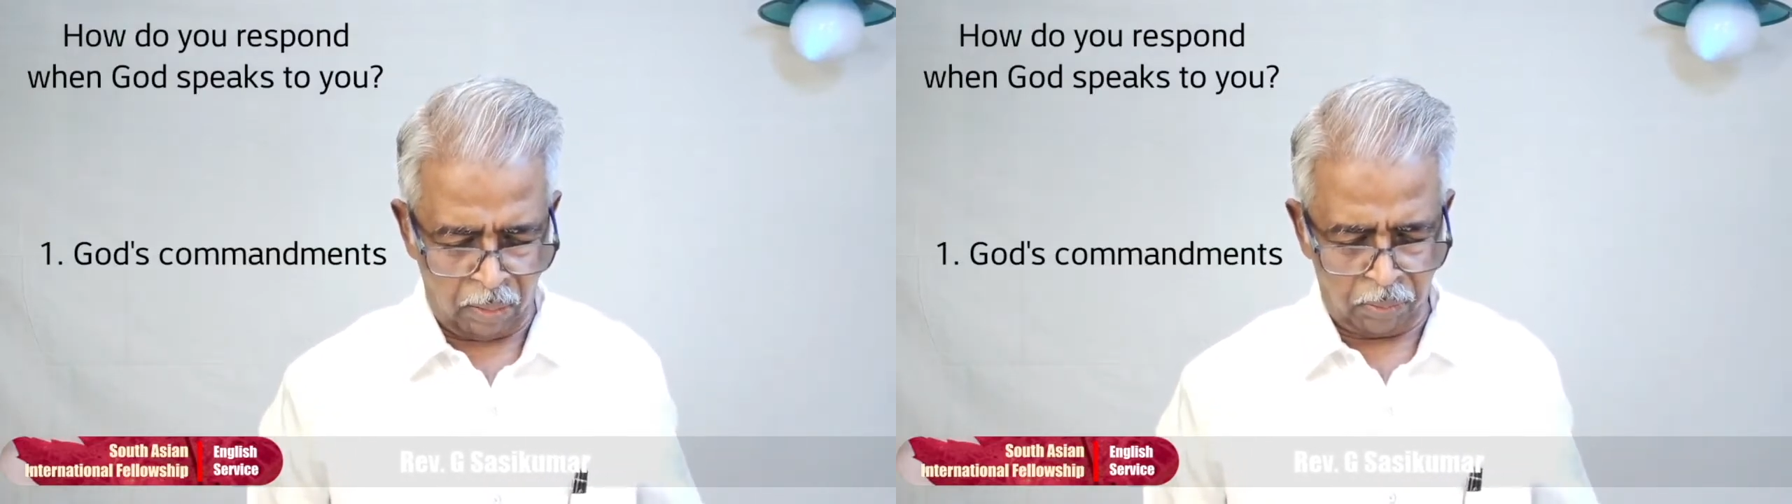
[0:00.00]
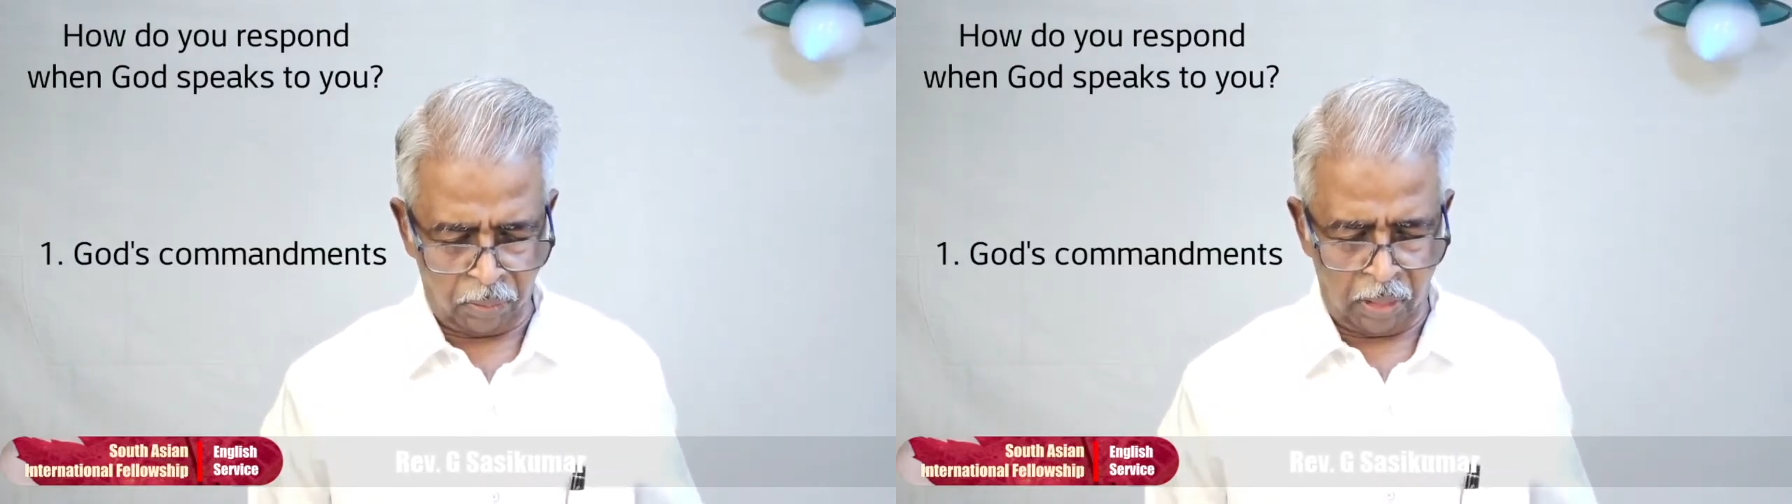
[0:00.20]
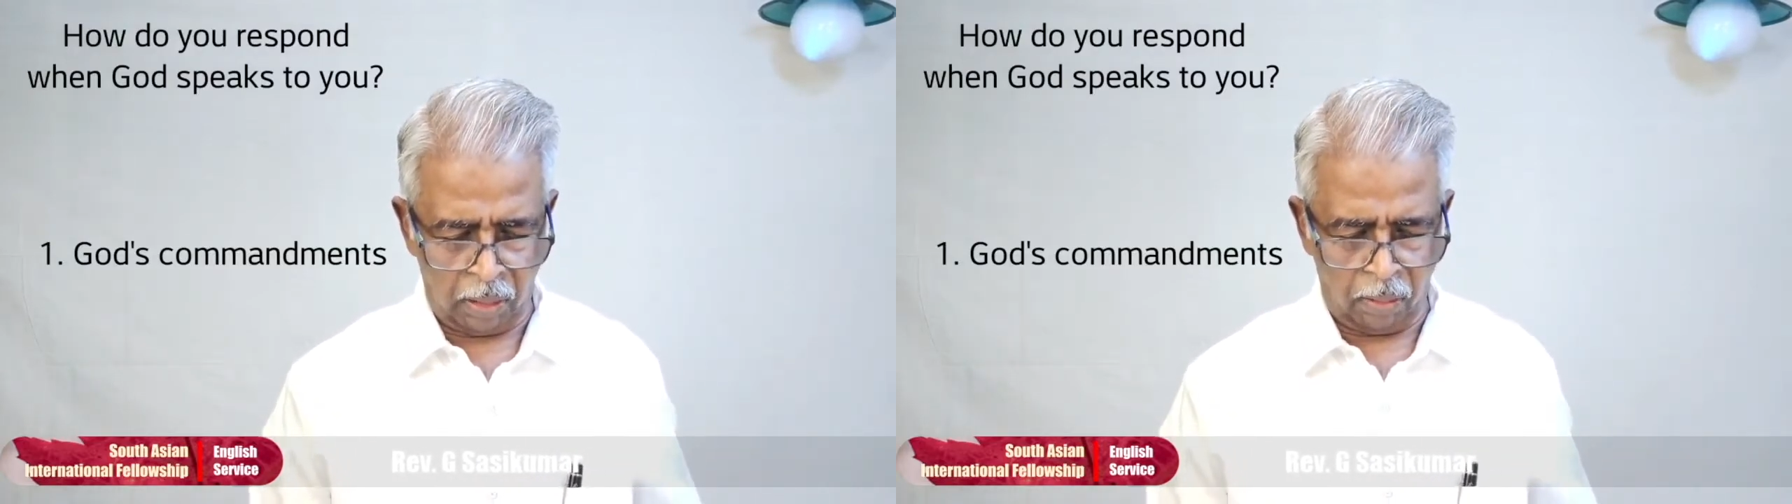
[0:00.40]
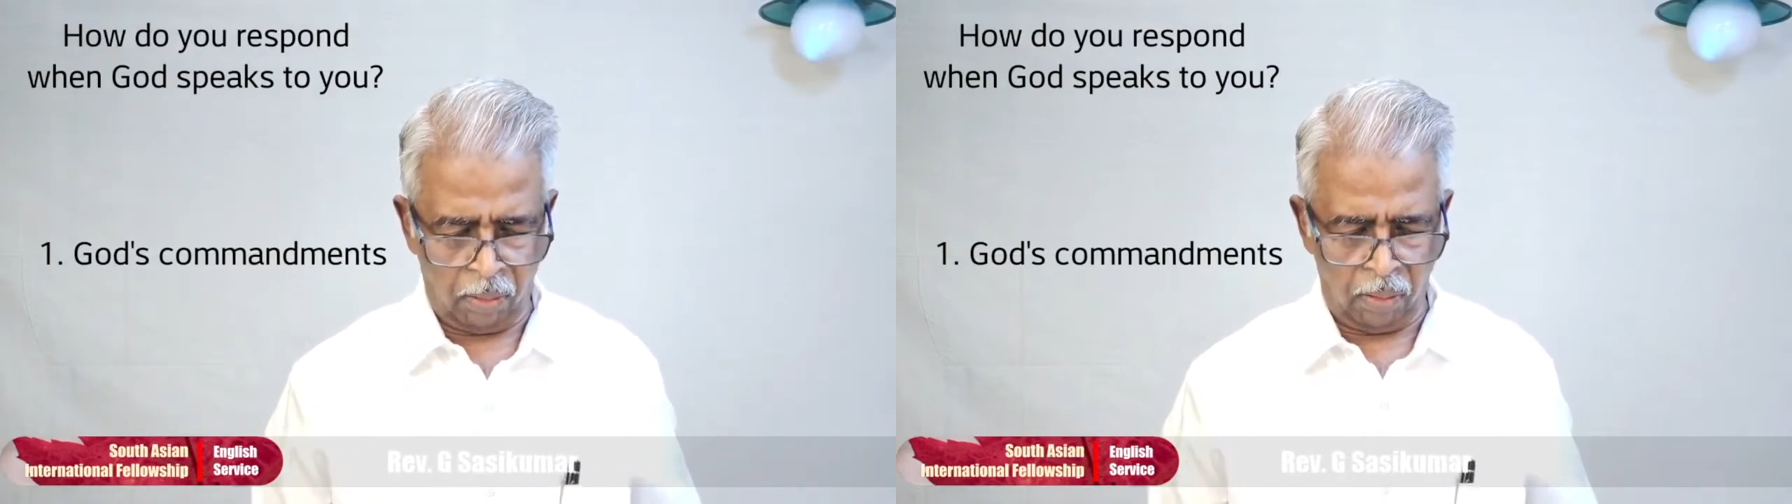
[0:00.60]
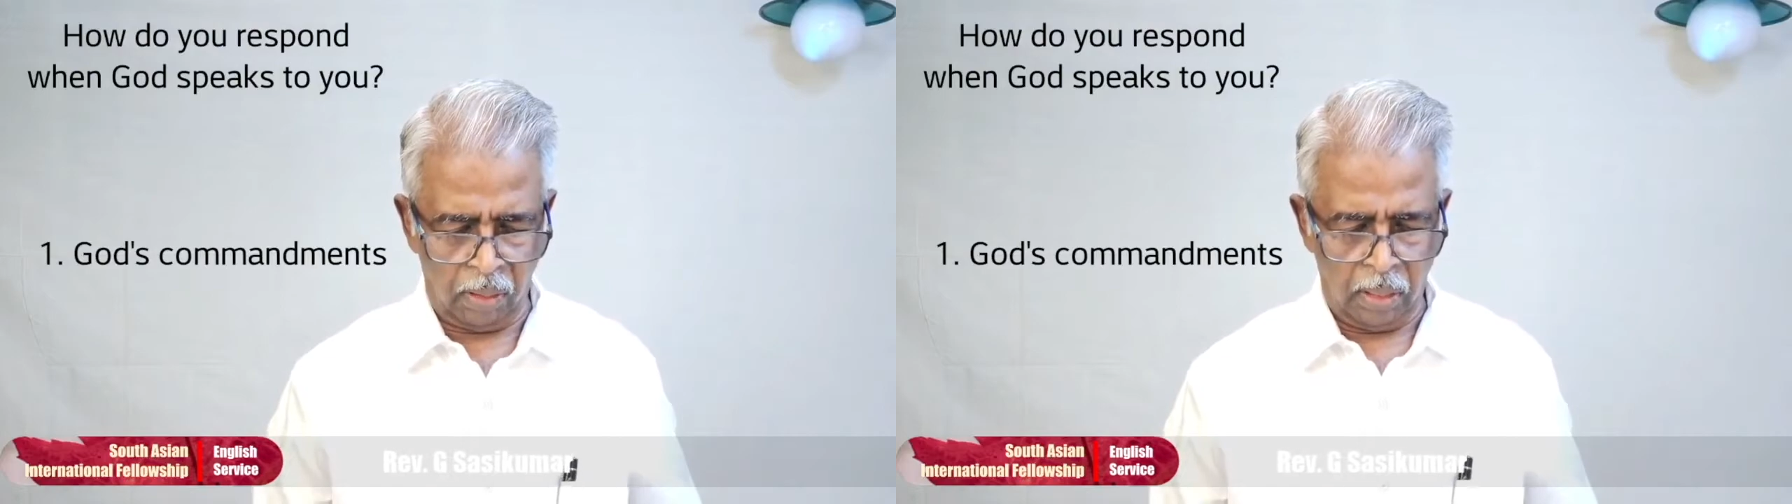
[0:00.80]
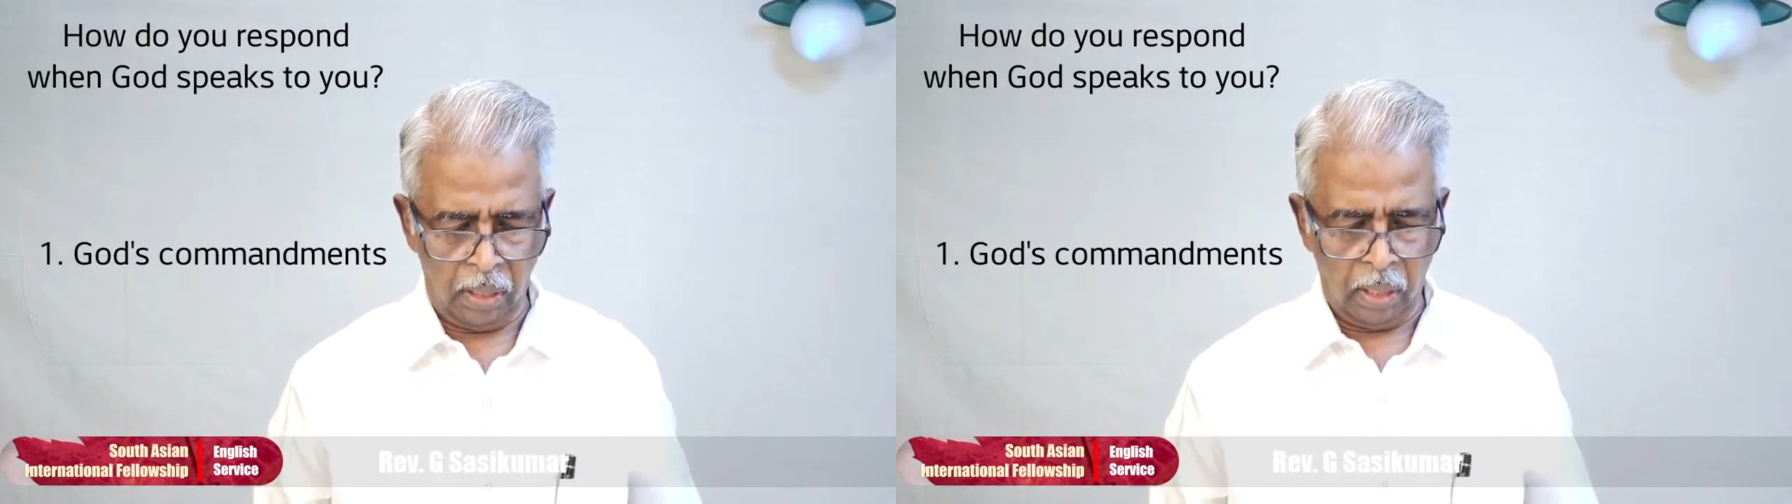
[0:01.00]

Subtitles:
out to the Lord,